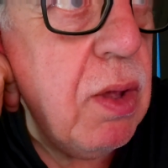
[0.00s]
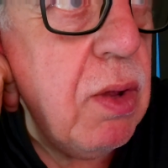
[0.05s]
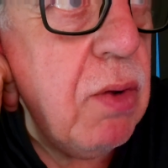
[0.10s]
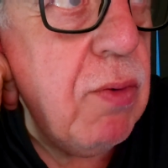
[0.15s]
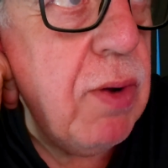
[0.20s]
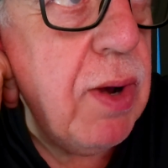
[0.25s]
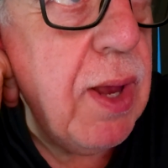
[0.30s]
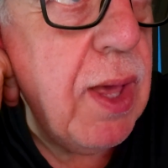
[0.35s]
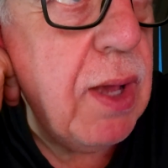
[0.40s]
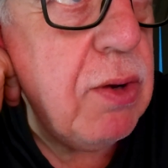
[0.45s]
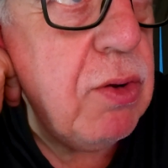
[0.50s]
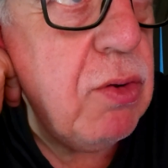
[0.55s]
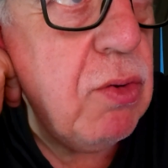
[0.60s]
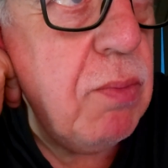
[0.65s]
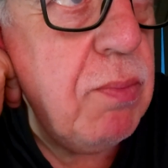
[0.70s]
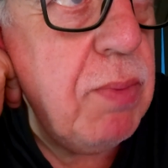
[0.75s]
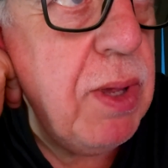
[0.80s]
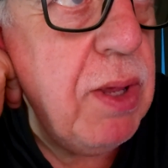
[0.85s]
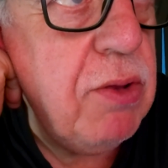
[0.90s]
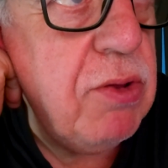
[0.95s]
Red Arc do
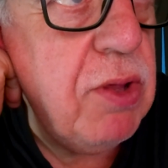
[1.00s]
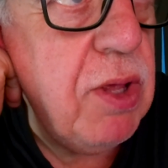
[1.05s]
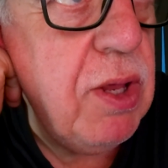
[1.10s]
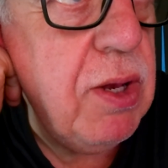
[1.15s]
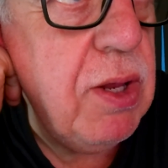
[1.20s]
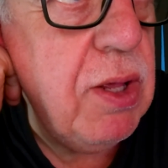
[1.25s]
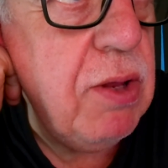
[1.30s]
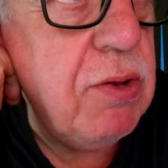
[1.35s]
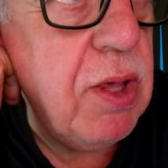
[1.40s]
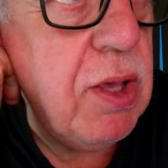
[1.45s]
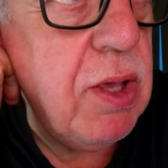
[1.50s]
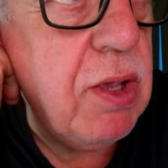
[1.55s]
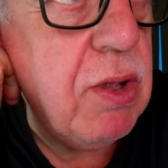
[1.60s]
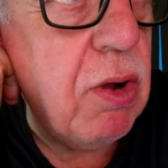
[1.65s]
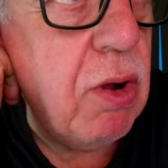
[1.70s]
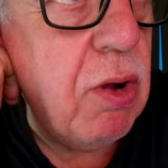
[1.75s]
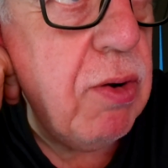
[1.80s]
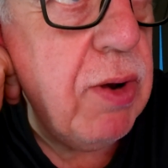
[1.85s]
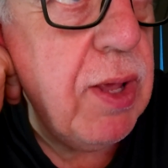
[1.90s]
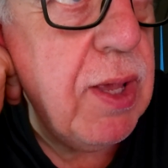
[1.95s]
a BC DC
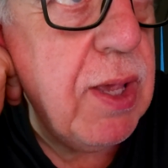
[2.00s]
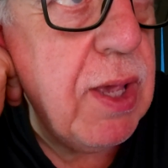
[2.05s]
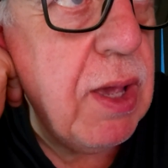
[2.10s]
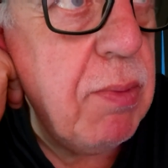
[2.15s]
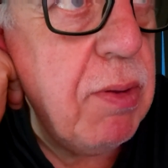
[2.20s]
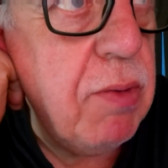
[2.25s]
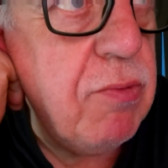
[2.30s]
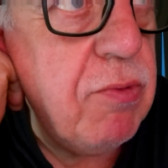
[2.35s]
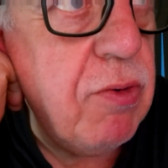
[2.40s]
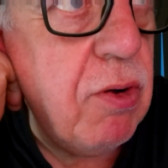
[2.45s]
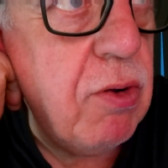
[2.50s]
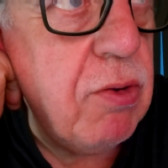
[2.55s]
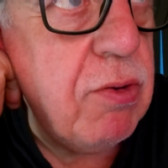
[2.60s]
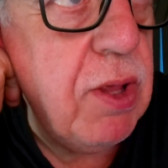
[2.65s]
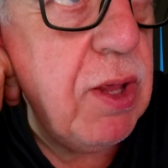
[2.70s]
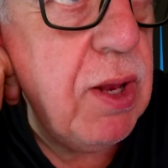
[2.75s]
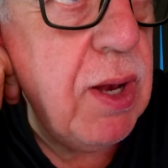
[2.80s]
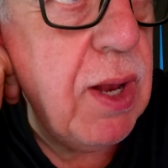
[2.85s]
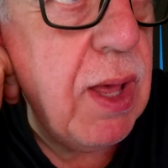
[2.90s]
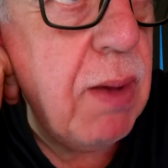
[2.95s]
Core in cabin
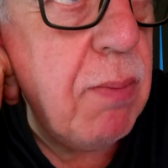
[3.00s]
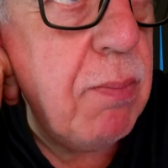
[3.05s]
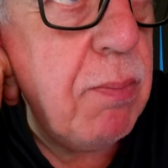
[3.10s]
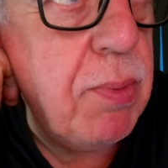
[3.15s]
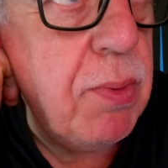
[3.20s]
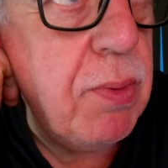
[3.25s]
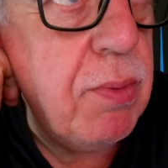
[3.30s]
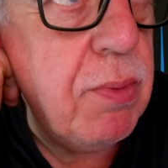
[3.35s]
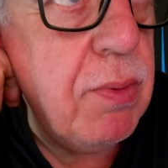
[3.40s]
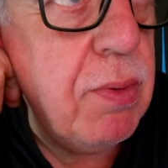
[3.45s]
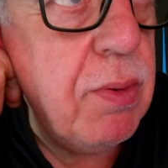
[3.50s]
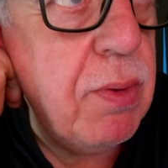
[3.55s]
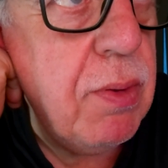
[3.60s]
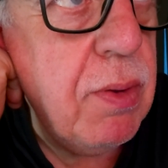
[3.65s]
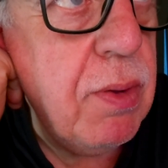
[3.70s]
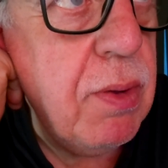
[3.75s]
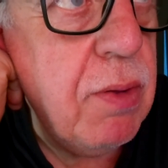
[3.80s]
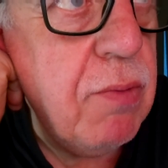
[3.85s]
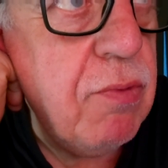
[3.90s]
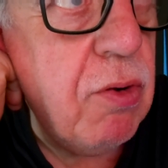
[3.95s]
40 amp
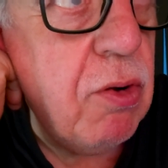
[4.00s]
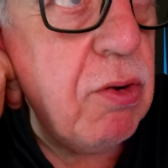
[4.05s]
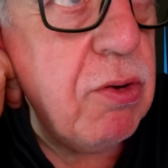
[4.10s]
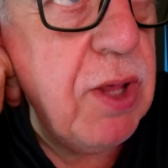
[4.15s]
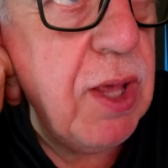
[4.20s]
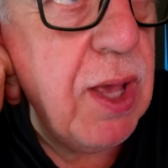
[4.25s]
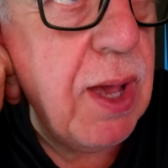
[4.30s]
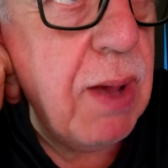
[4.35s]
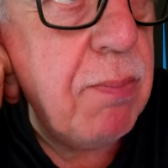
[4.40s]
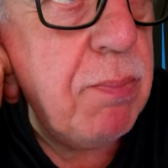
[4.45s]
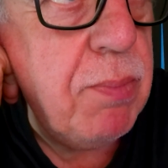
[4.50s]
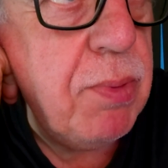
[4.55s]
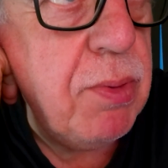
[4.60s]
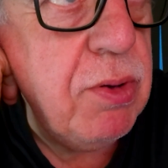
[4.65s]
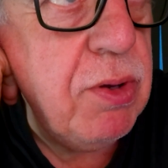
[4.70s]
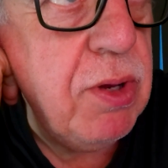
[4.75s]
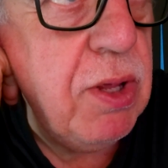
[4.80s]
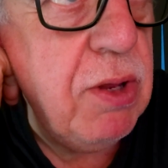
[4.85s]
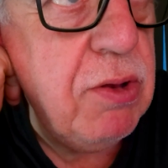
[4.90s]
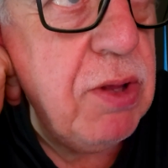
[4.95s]

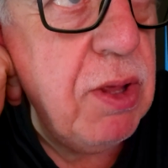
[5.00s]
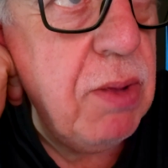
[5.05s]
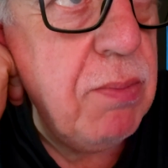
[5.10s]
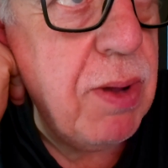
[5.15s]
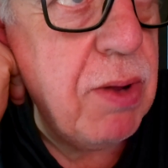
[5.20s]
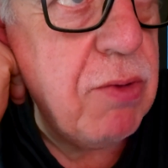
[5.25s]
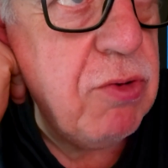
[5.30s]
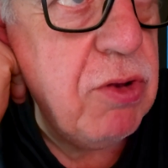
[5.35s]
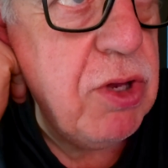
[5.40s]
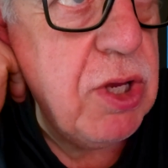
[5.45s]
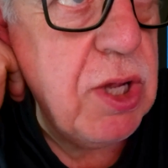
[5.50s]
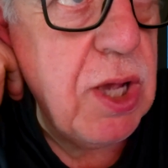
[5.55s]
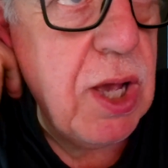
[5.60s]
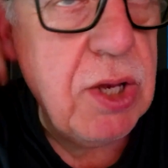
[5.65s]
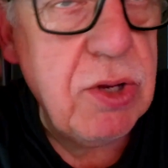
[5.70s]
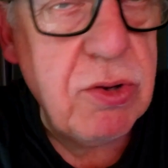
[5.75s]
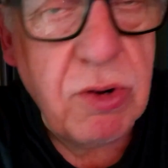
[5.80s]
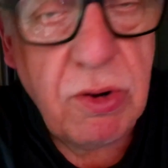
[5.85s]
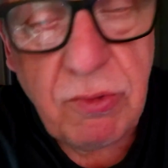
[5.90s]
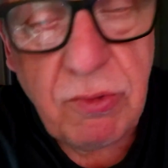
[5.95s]
DC battery charger at